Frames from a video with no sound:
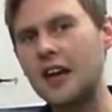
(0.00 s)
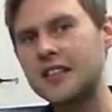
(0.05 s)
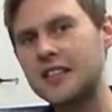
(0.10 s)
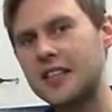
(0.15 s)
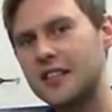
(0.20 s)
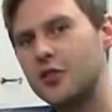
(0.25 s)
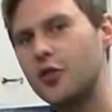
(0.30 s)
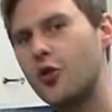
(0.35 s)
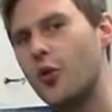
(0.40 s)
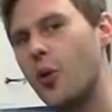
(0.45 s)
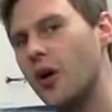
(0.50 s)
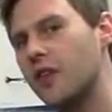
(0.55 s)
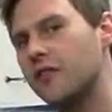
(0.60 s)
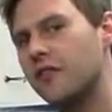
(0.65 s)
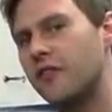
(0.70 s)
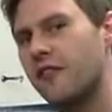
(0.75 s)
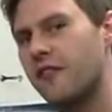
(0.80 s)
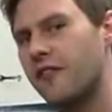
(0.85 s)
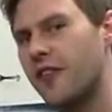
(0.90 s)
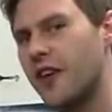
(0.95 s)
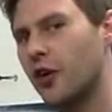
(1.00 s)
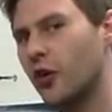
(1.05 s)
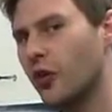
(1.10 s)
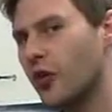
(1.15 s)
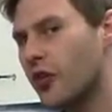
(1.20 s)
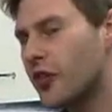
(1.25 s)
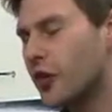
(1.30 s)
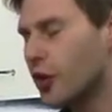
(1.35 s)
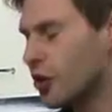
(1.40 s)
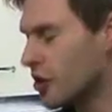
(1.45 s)
I didn't quite
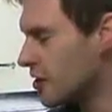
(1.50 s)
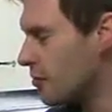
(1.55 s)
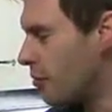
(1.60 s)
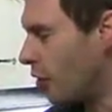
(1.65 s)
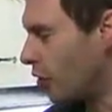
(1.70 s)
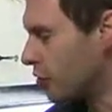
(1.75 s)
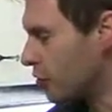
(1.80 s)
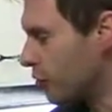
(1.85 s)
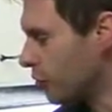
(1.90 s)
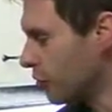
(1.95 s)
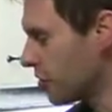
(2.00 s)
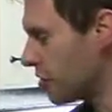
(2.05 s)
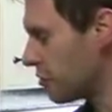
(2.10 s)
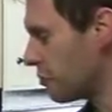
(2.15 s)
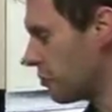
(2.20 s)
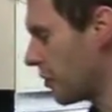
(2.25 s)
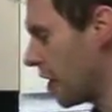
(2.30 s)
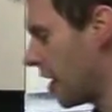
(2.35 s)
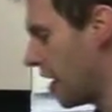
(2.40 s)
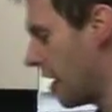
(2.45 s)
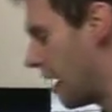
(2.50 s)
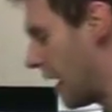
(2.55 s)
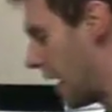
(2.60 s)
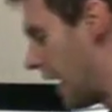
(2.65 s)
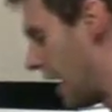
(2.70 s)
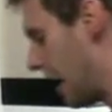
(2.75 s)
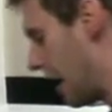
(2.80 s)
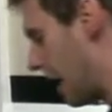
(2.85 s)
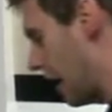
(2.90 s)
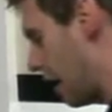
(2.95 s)
fill 30 bottles,
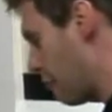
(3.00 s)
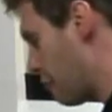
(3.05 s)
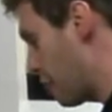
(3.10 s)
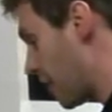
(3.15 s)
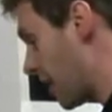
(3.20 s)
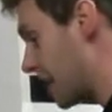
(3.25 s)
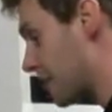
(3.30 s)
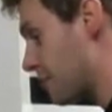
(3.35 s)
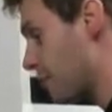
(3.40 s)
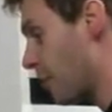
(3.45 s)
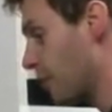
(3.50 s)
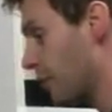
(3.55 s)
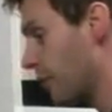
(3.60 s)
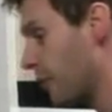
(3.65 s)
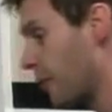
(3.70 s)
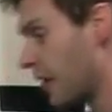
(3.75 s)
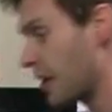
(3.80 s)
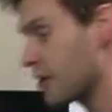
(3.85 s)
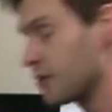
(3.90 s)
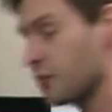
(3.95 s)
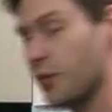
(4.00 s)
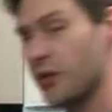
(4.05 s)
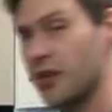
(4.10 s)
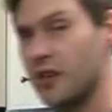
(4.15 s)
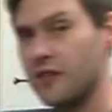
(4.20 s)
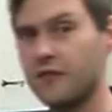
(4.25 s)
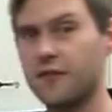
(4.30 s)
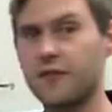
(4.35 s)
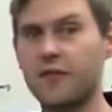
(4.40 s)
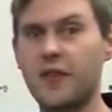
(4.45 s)
but that's probably because
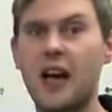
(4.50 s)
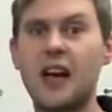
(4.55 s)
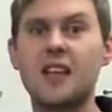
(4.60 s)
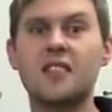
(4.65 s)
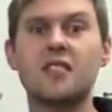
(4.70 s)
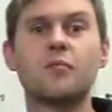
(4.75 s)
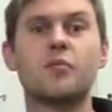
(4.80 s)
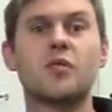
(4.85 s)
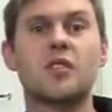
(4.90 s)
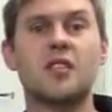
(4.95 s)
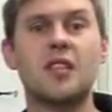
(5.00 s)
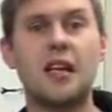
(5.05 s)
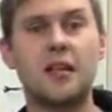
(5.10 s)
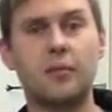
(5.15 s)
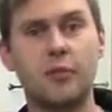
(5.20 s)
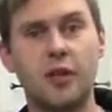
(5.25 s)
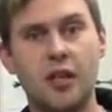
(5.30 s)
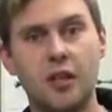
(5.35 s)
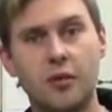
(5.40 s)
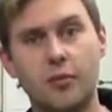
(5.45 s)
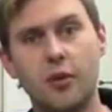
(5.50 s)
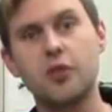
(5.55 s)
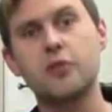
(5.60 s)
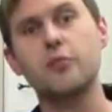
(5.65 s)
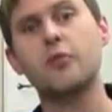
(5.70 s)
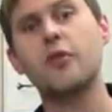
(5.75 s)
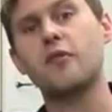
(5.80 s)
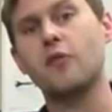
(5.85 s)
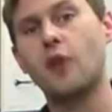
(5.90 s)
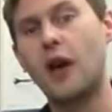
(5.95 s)
we've had some sediment in the
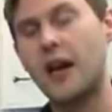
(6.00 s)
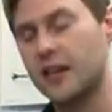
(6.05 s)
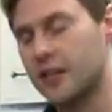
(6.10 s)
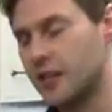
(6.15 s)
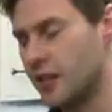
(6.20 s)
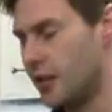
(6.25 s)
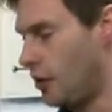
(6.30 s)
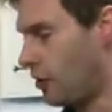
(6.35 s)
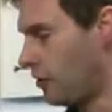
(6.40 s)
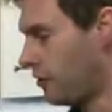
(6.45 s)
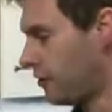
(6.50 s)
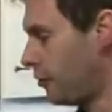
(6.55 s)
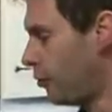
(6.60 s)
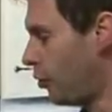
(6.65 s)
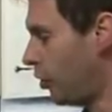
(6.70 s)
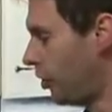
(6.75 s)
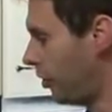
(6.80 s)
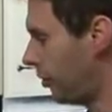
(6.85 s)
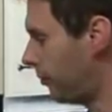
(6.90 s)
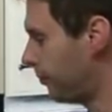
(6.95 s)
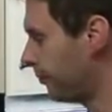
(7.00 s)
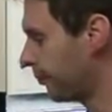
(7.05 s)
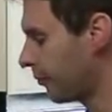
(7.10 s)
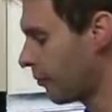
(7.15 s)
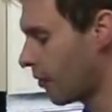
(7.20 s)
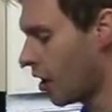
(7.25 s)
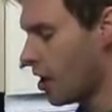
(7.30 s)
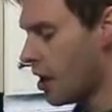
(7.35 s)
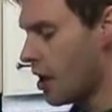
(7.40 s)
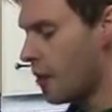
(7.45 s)
bottom, we've racked it off and whatnot.
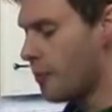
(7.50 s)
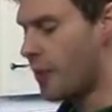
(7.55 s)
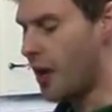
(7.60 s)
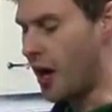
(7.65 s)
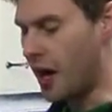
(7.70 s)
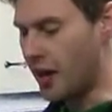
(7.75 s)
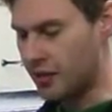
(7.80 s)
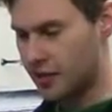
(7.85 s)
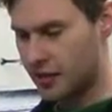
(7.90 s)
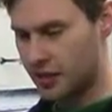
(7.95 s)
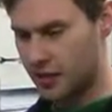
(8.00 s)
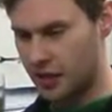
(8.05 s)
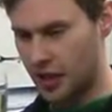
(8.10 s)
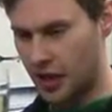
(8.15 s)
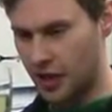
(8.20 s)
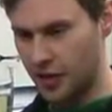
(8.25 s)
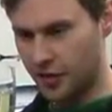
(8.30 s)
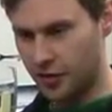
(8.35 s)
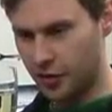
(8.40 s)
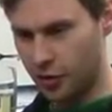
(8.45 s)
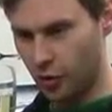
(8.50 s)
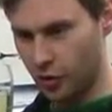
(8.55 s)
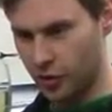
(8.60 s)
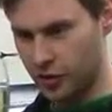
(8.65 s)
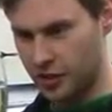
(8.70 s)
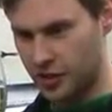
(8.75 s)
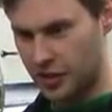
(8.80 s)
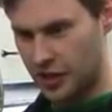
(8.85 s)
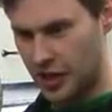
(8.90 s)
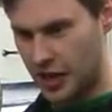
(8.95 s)
But I
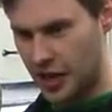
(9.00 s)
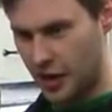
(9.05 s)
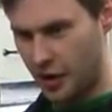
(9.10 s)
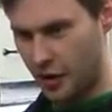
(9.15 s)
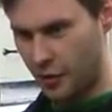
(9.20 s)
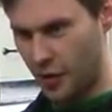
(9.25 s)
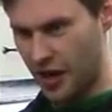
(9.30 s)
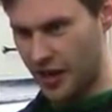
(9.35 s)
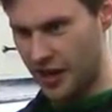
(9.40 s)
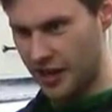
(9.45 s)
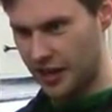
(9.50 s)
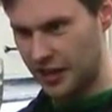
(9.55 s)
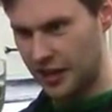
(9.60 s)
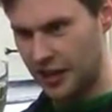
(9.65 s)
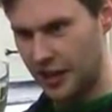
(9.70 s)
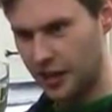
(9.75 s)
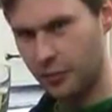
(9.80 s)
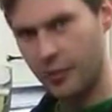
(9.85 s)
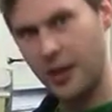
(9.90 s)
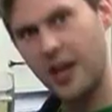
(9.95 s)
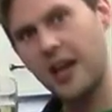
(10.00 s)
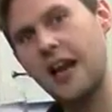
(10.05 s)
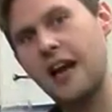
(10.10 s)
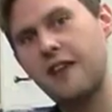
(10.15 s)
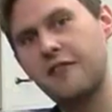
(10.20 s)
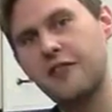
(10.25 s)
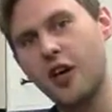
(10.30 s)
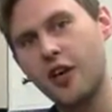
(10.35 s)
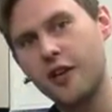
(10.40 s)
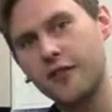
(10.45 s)
thought, I had a little bit
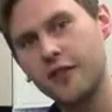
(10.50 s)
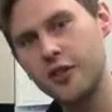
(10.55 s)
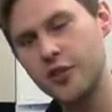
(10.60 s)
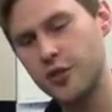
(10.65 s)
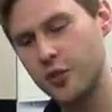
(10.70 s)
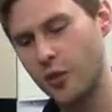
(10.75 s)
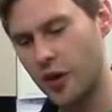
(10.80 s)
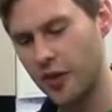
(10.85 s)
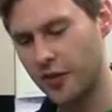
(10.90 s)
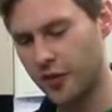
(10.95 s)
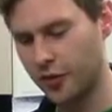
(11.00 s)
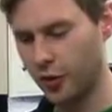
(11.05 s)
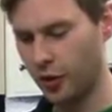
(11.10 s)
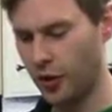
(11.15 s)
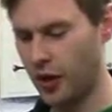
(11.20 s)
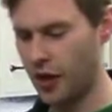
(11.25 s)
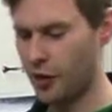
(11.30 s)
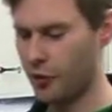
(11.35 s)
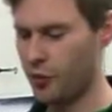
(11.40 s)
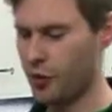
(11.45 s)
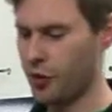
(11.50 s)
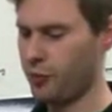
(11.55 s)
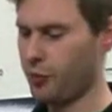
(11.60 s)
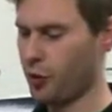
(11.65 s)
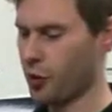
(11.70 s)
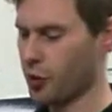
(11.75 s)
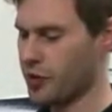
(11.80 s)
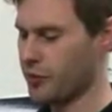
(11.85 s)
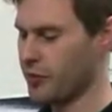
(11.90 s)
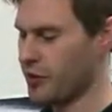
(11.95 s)
left over, so I thought I
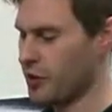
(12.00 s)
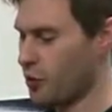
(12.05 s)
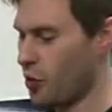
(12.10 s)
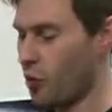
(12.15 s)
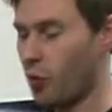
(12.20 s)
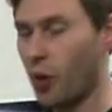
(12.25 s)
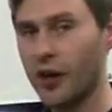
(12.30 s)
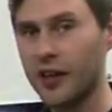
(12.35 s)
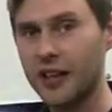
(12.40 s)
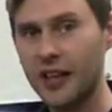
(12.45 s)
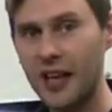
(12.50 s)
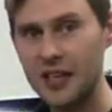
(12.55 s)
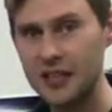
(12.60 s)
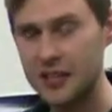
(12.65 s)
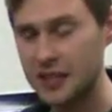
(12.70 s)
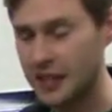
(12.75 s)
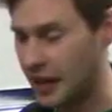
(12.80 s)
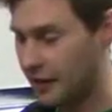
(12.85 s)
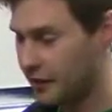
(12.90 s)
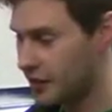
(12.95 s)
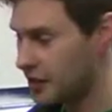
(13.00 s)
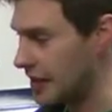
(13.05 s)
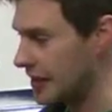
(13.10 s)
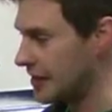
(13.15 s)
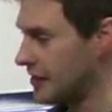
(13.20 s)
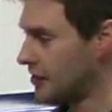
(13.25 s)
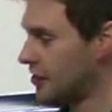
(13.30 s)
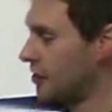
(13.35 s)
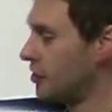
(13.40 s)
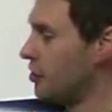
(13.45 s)
would pour some into a wine glass and have a
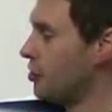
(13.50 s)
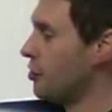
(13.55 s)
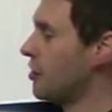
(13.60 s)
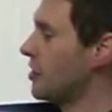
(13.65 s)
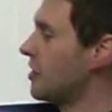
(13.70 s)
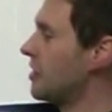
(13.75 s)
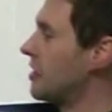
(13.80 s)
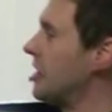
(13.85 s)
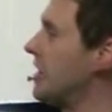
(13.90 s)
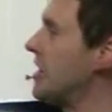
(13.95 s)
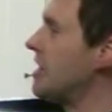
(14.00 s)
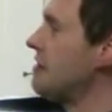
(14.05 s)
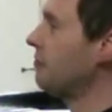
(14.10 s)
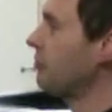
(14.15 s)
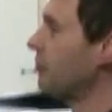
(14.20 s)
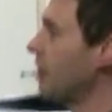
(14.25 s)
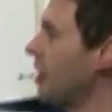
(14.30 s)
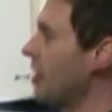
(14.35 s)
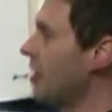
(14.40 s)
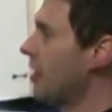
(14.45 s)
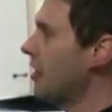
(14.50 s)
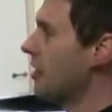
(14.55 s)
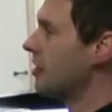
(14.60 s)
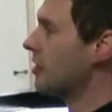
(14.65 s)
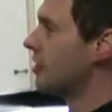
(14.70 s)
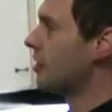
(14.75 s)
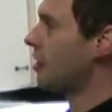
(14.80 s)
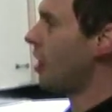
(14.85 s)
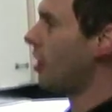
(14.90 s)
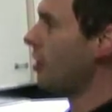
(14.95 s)
taste. Now you can see
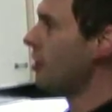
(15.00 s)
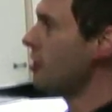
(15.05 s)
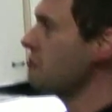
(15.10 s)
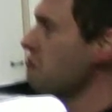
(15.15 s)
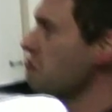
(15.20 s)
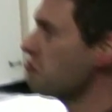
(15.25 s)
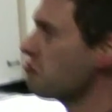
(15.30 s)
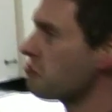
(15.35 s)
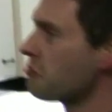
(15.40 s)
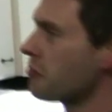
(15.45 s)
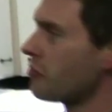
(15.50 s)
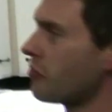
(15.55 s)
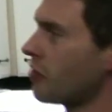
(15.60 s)
the colour,